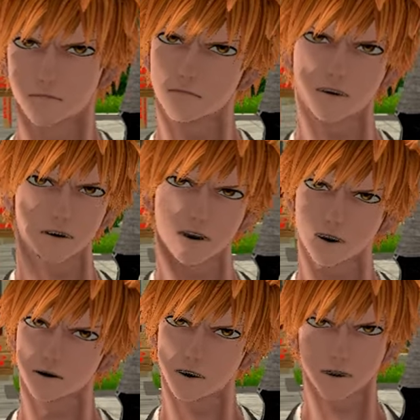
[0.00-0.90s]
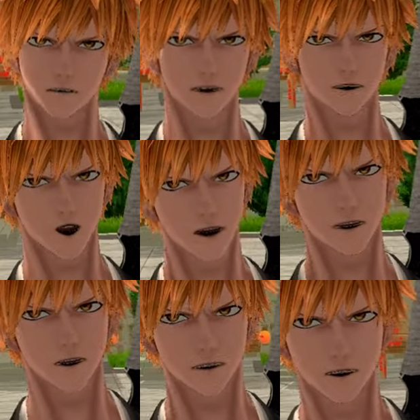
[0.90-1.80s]
And that's pretty much why This
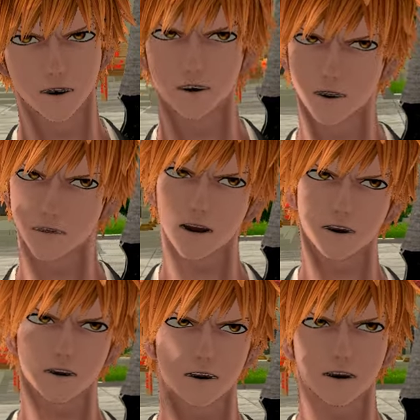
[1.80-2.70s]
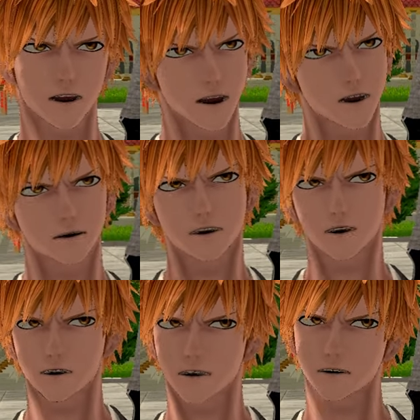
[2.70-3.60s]
World by King Todd is pretty much
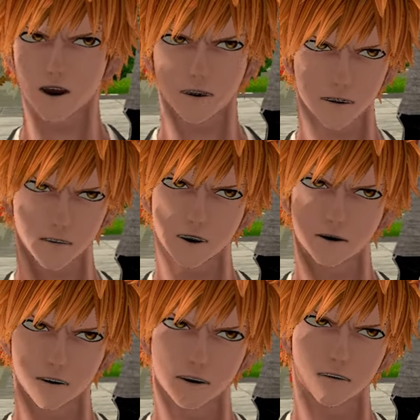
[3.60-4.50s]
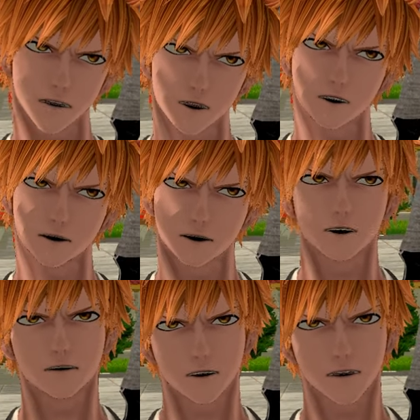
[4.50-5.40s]
one of the best in VR chat for
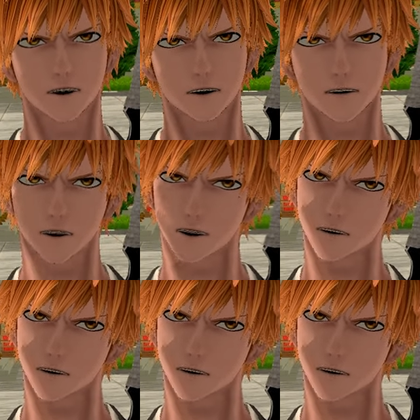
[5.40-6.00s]
anime.